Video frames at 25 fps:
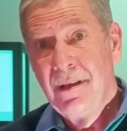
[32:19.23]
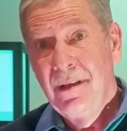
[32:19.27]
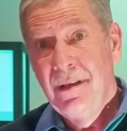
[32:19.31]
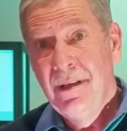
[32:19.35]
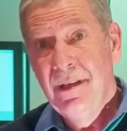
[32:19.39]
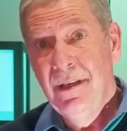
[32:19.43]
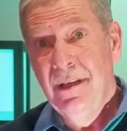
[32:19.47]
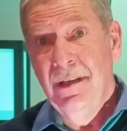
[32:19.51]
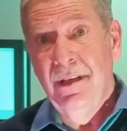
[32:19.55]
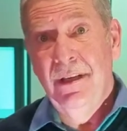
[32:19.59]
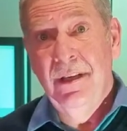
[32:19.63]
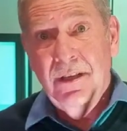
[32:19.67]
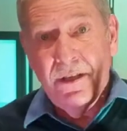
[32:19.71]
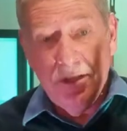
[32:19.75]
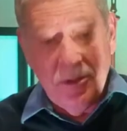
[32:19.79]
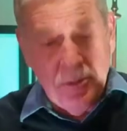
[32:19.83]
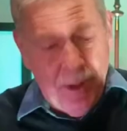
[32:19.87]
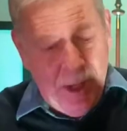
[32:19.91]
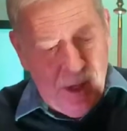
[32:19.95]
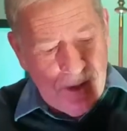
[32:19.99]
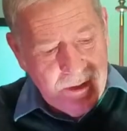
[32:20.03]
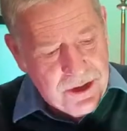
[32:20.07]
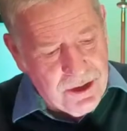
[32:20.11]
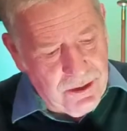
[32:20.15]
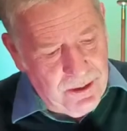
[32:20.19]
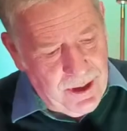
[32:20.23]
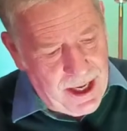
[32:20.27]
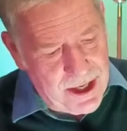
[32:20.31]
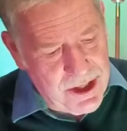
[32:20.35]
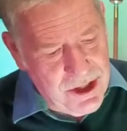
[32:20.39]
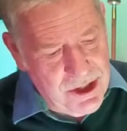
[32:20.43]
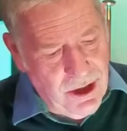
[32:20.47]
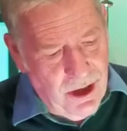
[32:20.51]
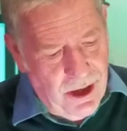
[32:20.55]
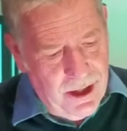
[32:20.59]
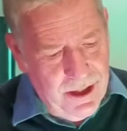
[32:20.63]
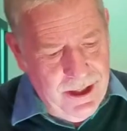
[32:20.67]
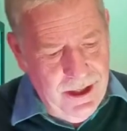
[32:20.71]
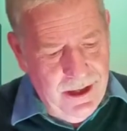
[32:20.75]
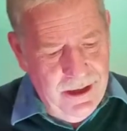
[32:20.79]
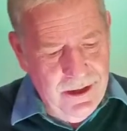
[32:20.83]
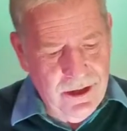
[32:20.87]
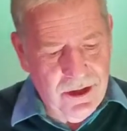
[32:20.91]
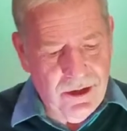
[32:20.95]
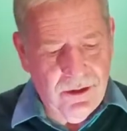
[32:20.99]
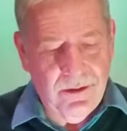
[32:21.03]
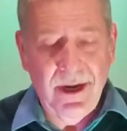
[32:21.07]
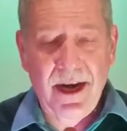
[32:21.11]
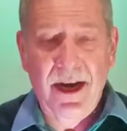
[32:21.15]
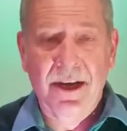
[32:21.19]
Here's what else trash talk is.
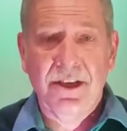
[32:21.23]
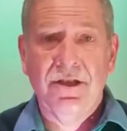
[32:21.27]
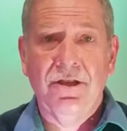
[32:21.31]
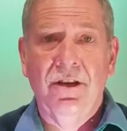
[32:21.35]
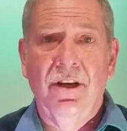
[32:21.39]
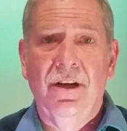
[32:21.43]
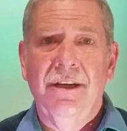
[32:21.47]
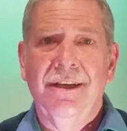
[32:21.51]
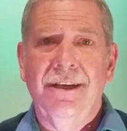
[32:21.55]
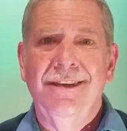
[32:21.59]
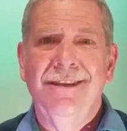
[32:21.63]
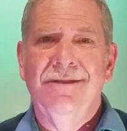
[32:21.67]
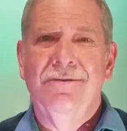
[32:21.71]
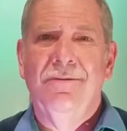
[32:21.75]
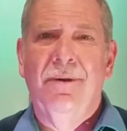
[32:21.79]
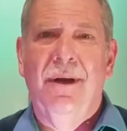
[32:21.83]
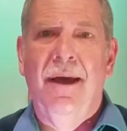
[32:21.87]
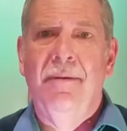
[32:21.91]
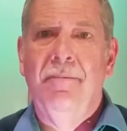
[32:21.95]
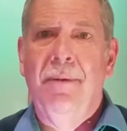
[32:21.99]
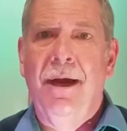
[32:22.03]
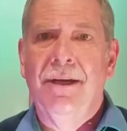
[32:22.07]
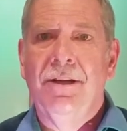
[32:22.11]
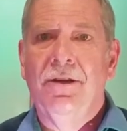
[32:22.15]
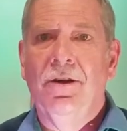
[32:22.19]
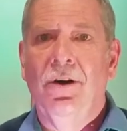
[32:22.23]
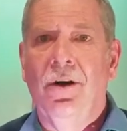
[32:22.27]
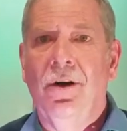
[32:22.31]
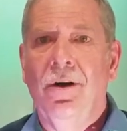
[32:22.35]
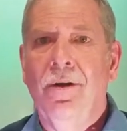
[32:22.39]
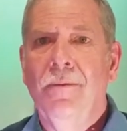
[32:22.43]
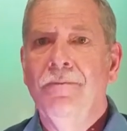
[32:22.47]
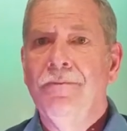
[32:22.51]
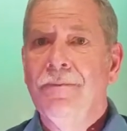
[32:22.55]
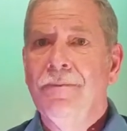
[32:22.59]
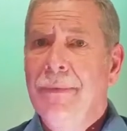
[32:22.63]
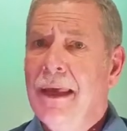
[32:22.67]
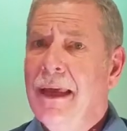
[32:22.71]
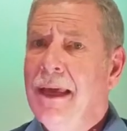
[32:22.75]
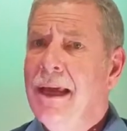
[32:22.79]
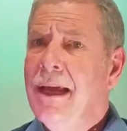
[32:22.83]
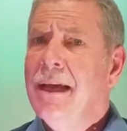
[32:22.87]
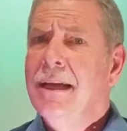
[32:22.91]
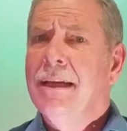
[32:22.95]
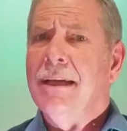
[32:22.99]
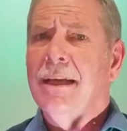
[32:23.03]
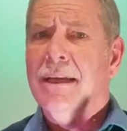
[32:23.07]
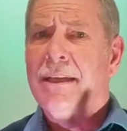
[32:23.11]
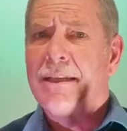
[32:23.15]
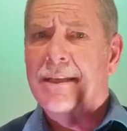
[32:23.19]
Trash talk is what I might call
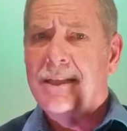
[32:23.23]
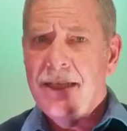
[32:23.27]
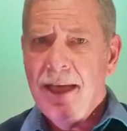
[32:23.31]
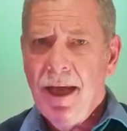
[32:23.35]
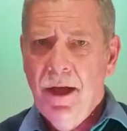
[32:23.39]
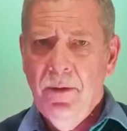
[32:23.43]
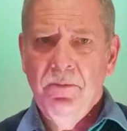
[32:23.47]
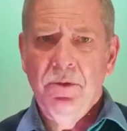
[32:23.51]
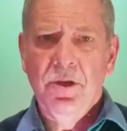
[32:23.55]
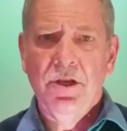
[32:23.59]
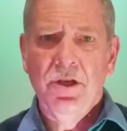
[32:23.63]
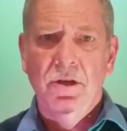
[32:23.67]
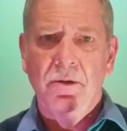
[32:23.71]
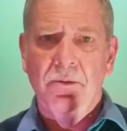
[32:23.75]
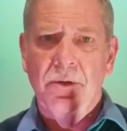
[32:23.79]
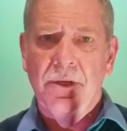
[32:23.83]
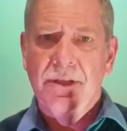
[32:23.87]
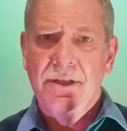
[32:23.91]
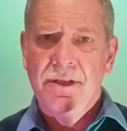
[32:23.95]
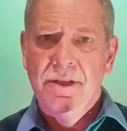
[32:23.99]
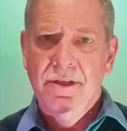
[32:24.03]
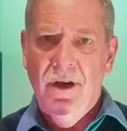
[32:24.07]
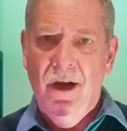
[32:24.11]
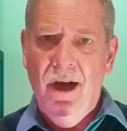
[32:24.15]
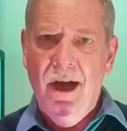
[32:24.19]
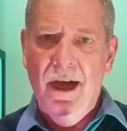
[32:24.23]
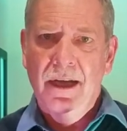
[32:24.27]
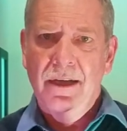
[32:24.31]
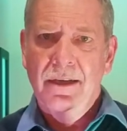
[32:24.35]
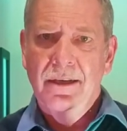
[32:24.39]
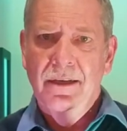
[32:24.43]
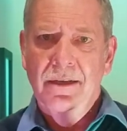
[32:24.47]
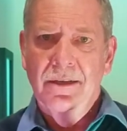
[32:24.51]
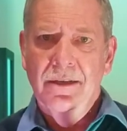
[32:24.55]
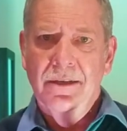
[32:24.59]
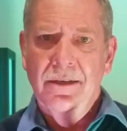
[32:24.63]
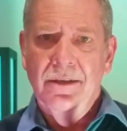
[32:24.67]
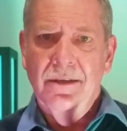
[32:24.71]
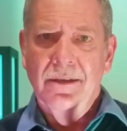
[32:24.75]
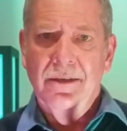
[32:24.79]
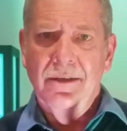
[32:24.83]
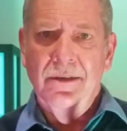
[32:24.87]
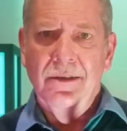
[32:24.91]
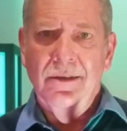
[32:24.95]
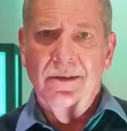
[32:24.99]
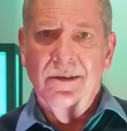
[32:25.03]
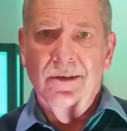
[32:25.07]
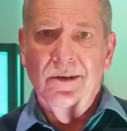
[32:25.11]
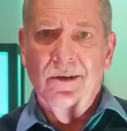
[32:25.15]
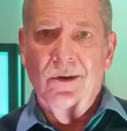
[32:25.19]
contemptuous talk,
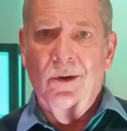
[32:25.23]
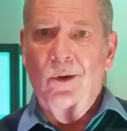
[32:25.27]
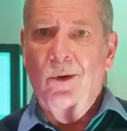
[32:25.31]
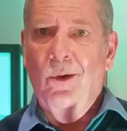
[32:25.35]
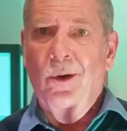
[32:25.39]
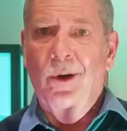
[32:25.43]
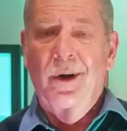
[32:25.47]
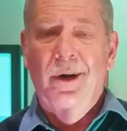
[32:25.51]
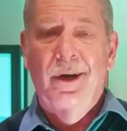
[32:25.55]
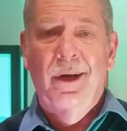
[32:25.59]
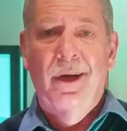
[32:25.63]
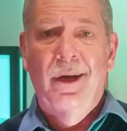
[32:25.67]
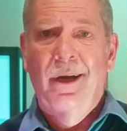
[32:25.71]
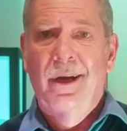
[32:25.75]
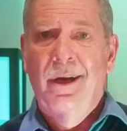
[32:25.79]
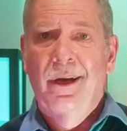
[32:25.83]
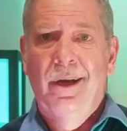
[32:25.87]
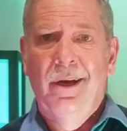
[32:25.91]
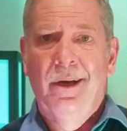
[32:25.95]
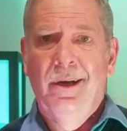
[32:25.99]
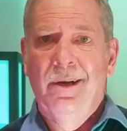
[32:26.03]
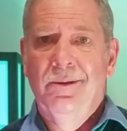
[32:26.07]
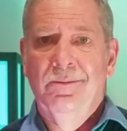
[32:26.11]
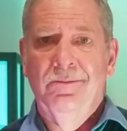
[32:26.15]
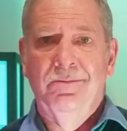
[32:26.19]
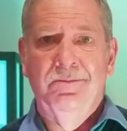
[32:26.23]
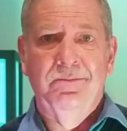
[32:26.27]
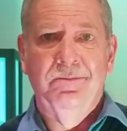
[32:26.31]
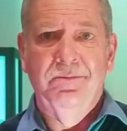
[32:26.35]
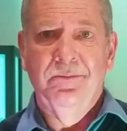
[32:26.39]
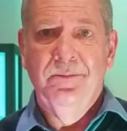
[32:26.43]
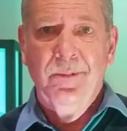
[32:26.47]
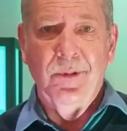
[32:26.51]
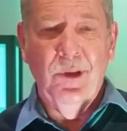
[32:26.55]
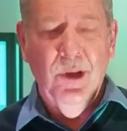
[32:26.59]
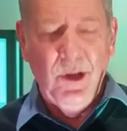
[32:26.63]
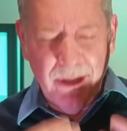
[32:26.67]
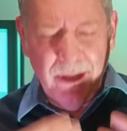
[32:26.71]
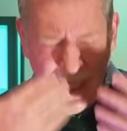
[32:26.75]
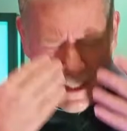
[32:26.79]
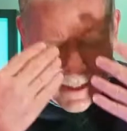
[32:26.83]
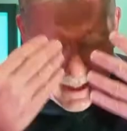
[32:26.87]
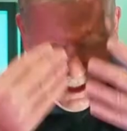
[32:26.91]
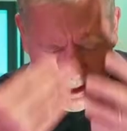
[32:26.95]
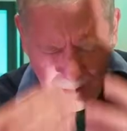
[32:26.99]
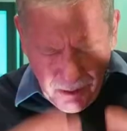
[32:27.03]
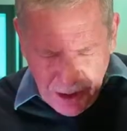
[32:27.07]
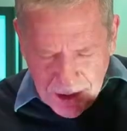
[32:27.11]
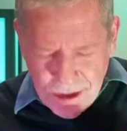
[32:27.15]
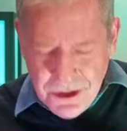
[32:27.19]
or looking
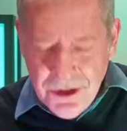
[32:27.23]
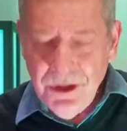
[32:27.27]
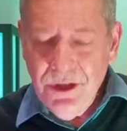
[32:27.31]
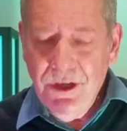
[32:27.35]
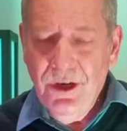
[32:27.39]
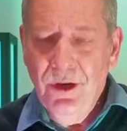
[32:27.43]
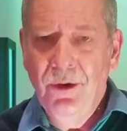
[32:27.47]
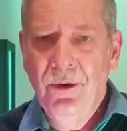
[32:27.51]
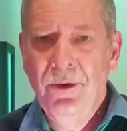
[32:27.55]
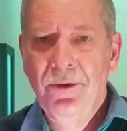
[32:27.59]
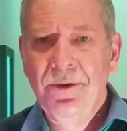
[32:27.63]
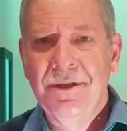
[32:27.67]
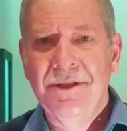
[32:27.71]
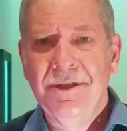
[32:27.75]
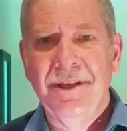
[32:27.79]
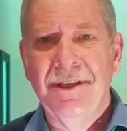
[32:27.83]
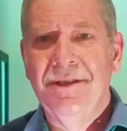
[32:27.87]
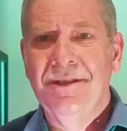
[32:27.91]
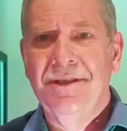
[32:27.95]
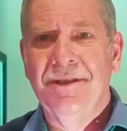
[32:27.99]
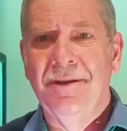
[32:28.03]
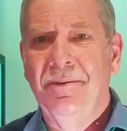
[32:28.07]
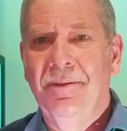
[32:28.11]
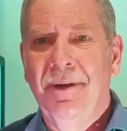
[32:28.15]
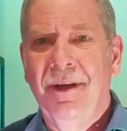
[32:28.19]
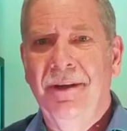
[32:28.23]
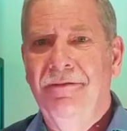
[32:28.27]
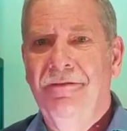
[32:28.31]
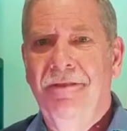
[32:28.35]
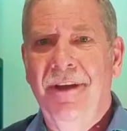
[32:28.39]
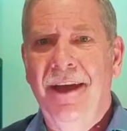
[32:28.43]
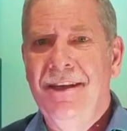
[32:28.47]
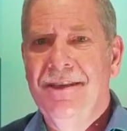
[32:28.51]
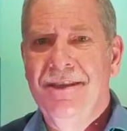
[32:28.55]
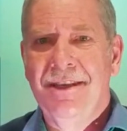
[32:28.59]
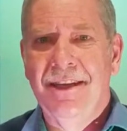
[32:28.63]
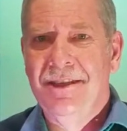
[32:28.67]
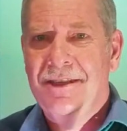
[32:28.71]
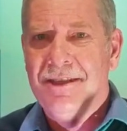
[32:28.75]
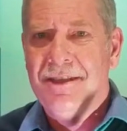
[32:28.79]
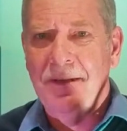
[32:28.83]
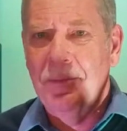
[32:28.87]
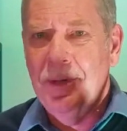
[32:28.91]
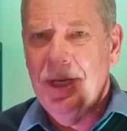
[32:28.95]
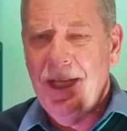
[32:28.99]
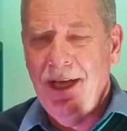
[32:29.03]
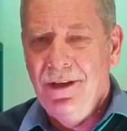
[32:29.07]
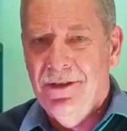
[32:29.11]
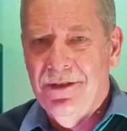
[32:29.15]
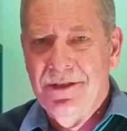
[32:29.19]
down at your nose at face at
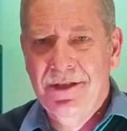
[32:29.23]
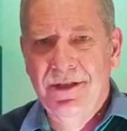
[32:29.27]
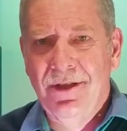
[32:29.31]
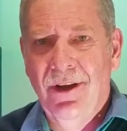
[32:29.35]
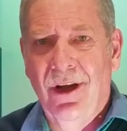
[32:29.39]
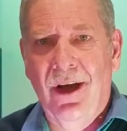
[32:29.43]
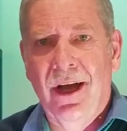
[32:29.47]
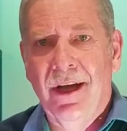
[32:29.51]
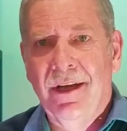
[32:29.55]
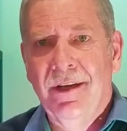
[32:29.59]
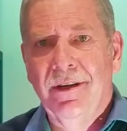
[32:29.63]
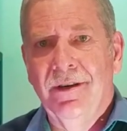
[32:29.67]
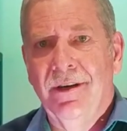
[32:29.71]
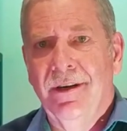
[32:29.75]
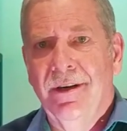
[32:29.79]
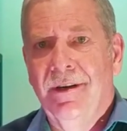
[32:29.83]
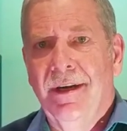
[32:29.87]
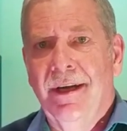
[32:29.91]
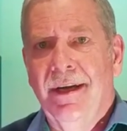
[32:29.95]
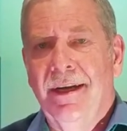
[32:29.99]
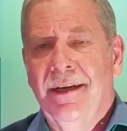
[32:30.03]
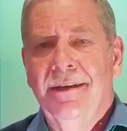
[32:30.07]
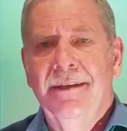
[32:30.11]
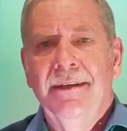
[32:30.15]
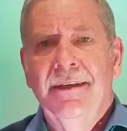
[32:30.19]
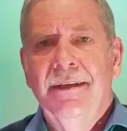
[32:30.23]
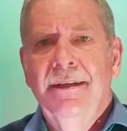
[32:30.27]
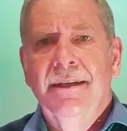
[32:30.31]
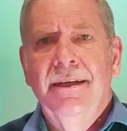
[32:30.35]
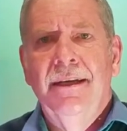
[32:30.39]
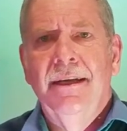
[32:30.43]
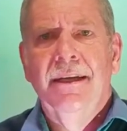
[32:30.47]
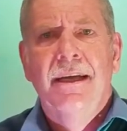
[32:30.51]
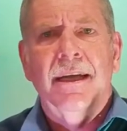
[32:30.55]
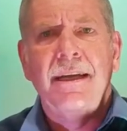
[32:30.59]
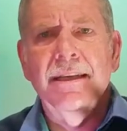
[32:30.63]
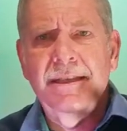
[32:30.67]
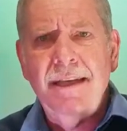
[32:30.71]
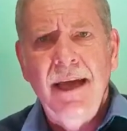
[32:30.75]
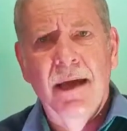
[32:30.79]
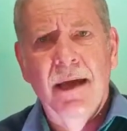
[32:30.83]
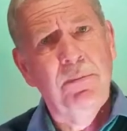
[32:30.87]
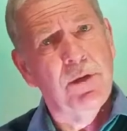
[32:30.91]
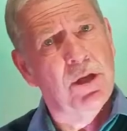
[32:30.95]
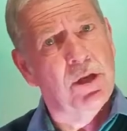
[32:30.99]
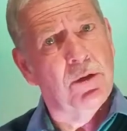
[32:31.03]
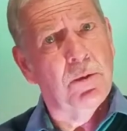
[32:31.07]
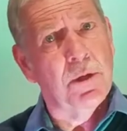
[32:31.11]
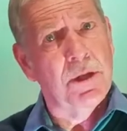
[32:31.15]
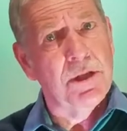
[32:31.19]
somebody else talk, or
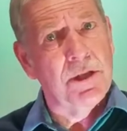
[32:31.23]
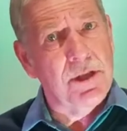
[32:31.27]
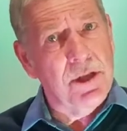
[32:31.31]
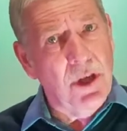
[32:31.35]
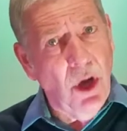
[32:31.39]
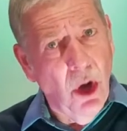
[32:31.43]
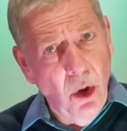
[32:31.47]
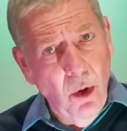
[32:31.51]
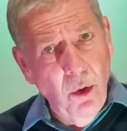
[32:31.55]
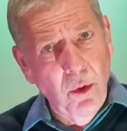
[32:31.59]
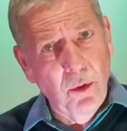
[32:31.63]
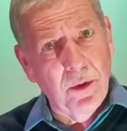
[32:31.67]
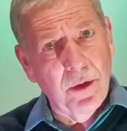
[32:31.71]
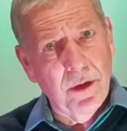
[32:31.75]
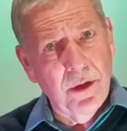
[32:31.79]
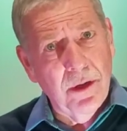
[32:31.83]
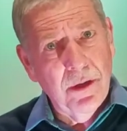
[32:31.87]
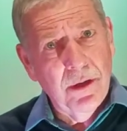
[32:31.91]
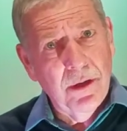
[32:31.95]
contemptuous tone.